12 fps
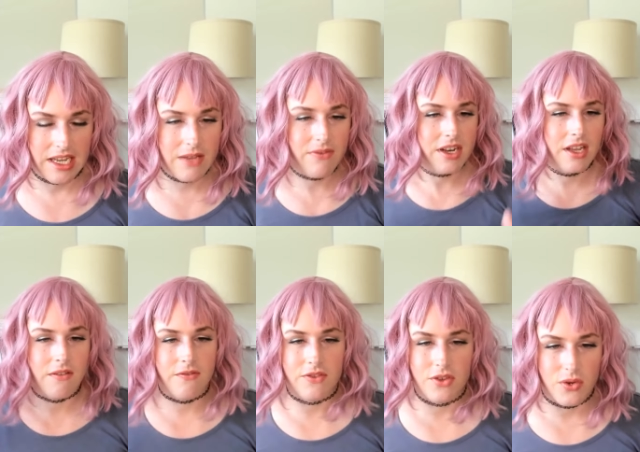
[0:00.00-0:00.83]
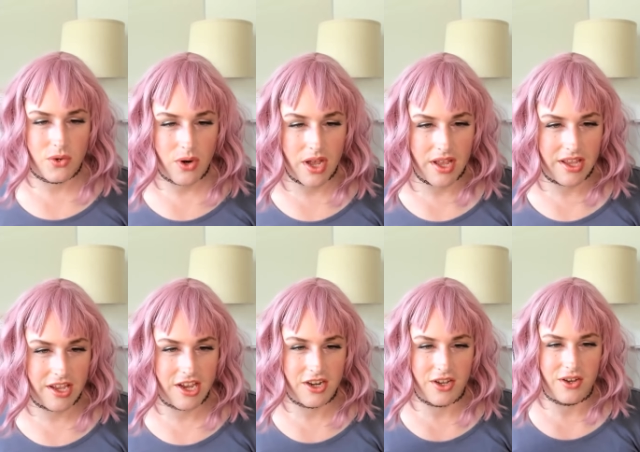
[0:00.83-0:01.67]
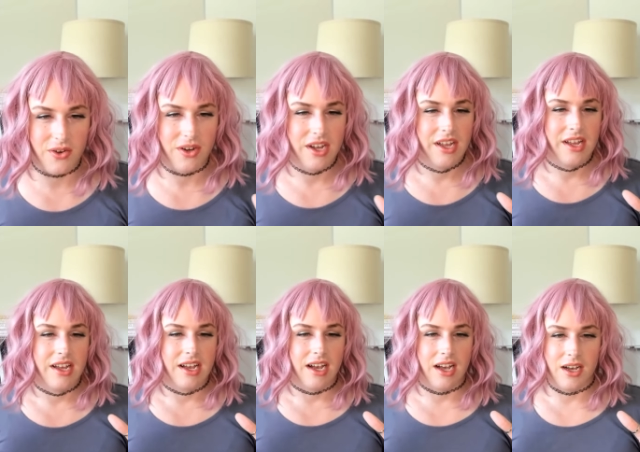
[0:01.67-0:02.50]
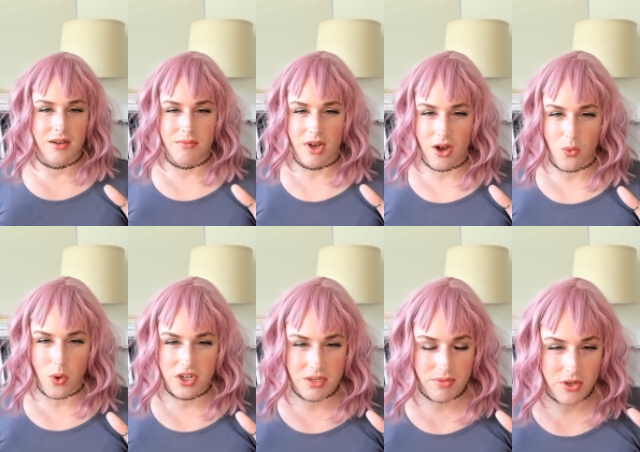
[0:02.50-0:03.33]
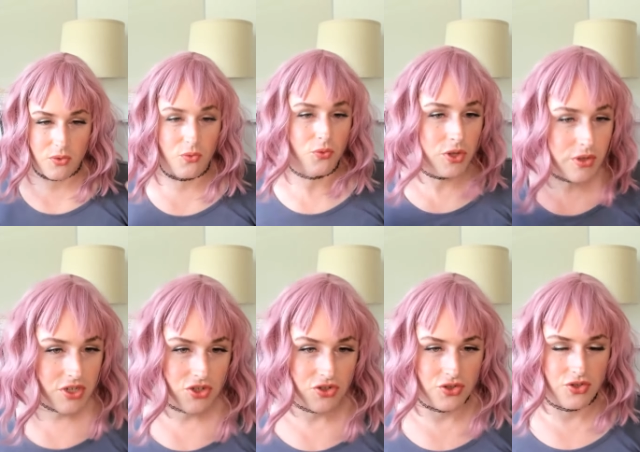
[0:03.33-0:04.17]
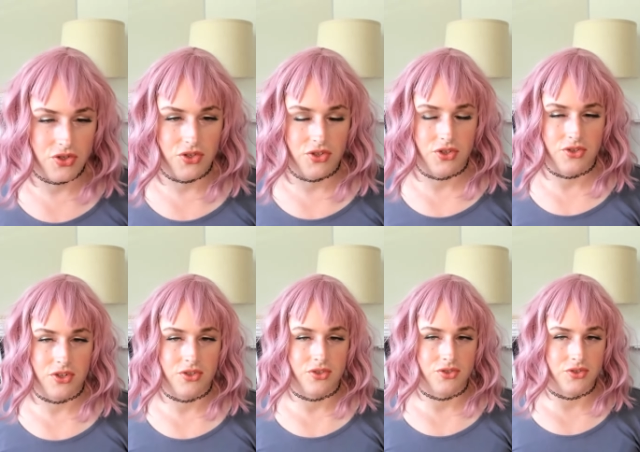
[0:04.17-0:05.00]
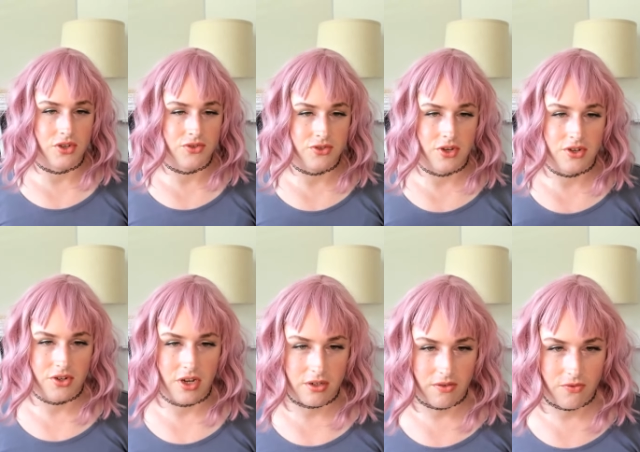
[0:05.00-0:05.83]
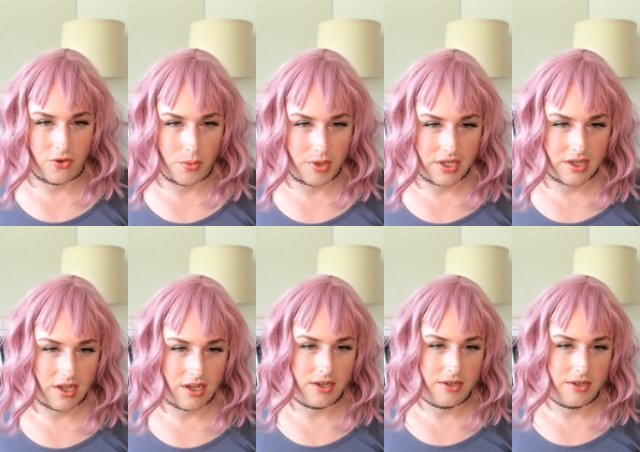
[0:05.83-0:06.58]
even if you, you know, want to be really gender nonconforming.